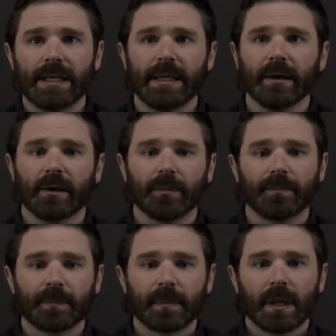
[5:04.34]
here.
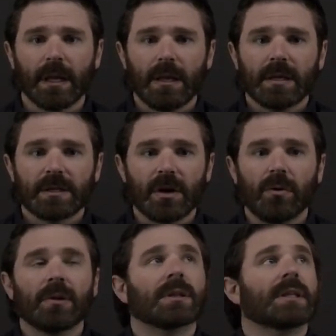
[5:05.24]

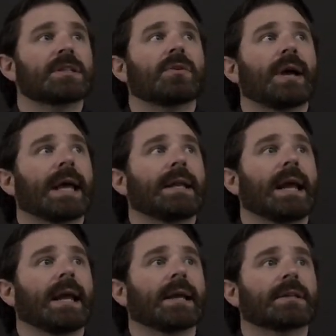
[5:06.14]
So let's go ahead
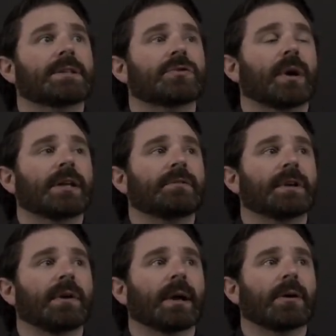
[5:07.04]
and try to
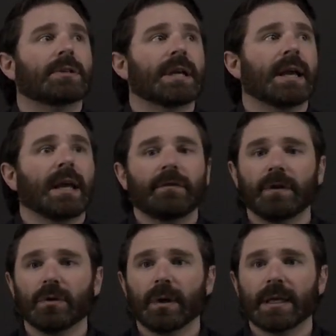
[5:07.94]
figure out a
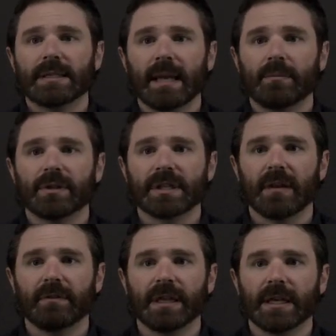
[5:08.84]
few examples
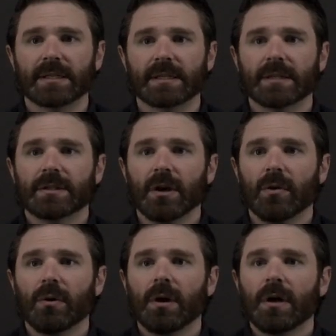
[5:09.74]
of this.
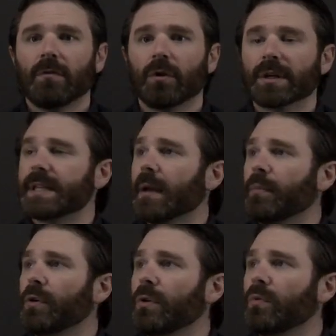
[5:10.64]
So, for
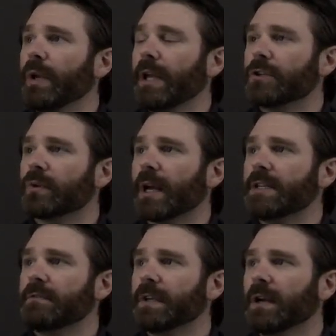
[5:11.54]
example, we could try
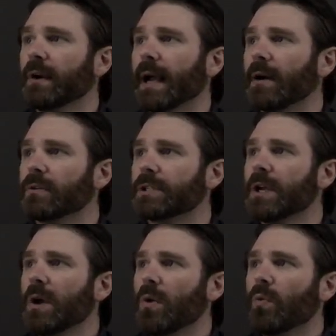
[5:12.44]
to figure out
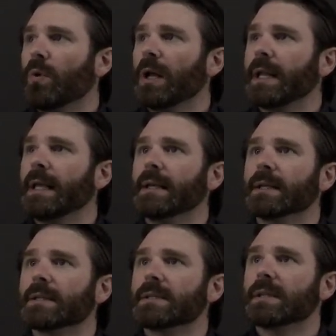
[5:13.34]
what
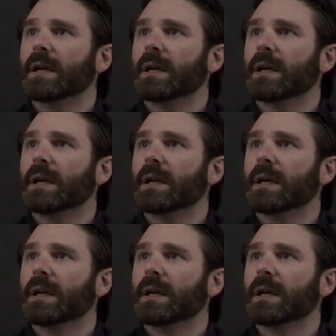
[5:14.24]
is the